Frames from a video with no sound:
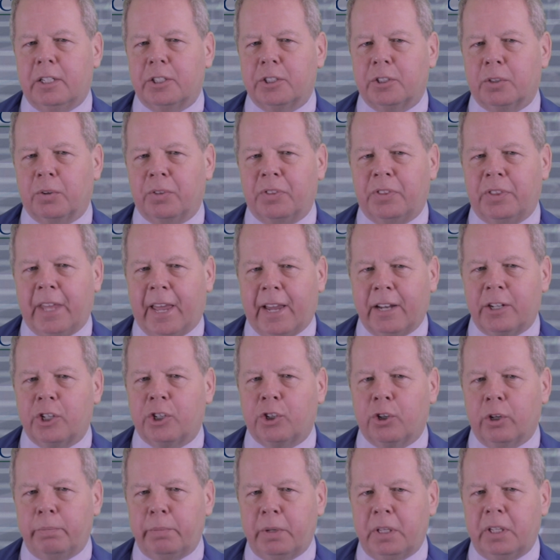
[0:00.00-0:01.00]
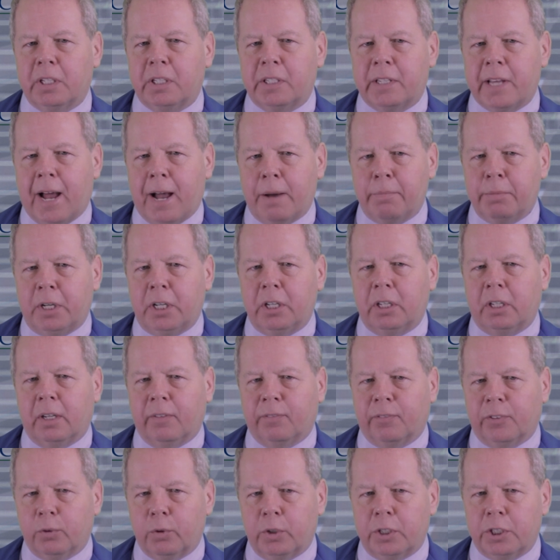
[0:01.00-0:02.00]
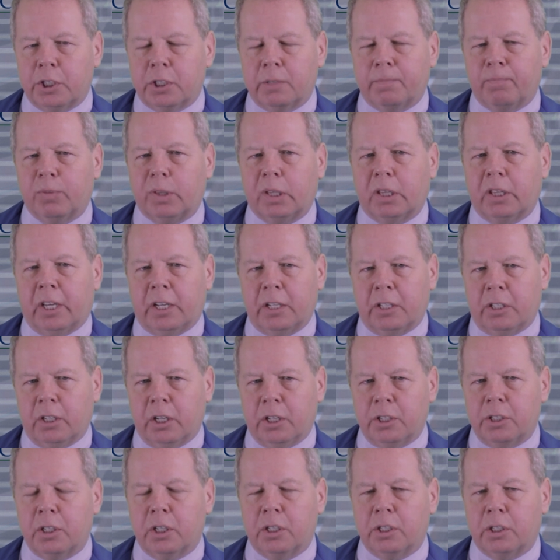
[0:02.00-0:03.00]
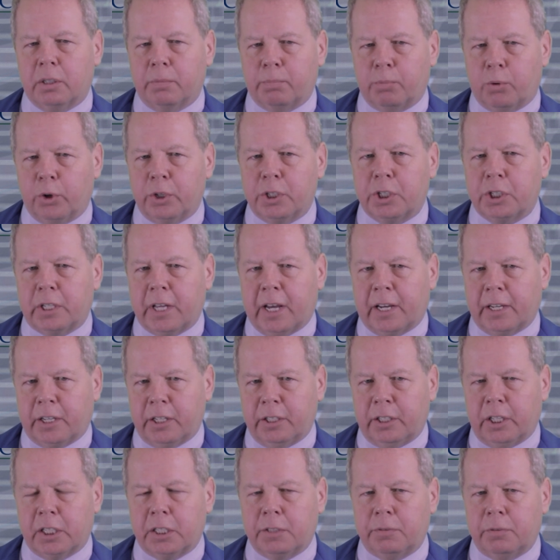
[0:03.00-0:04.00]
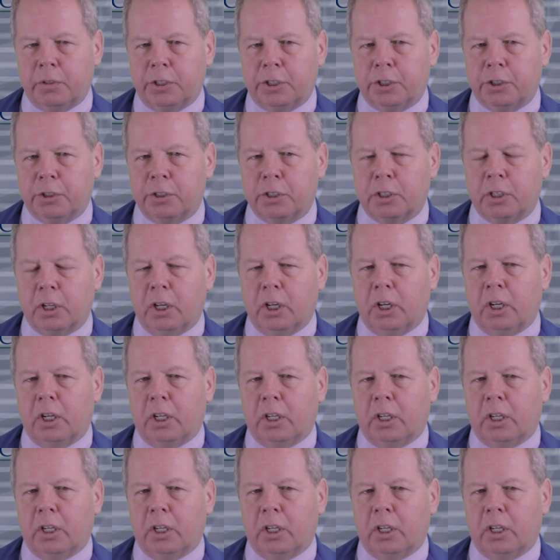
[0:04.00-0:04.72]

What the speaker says: So that should be the dominant influence that does support stock index futures